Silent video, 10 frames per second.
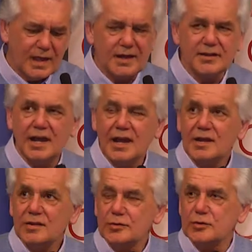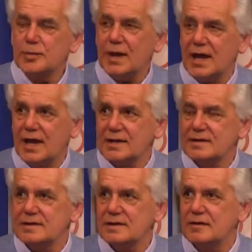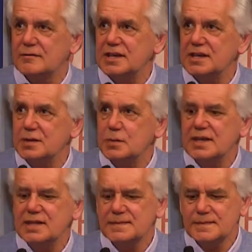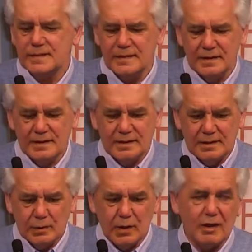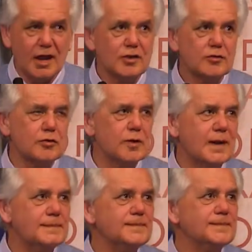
And in our little part of the iwi, where I grew up,